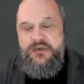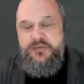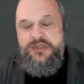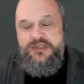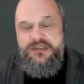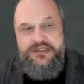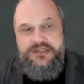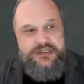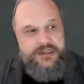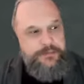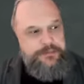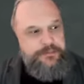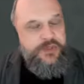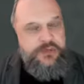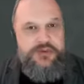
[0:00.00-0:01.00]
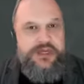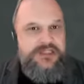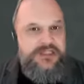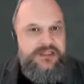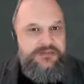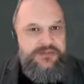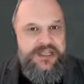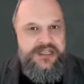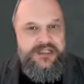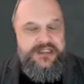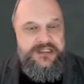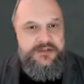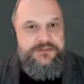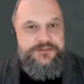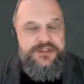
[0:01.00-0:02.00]
was relatively in
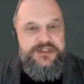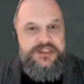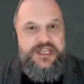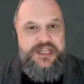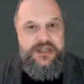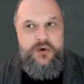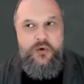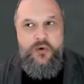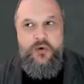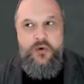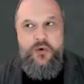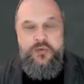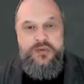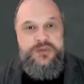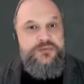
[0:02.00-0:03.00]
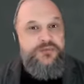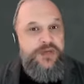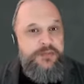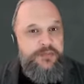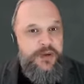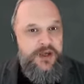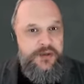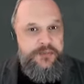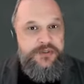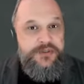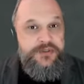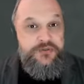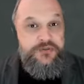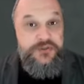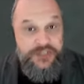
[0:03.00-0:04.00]
its infancy or was
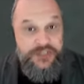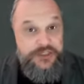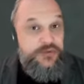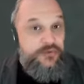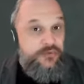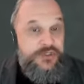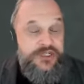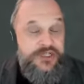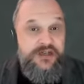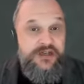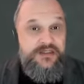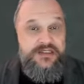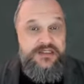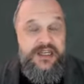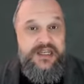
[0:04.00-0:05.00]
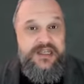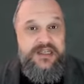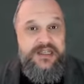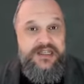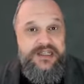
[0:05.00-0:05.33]
repurposed traditional GRC.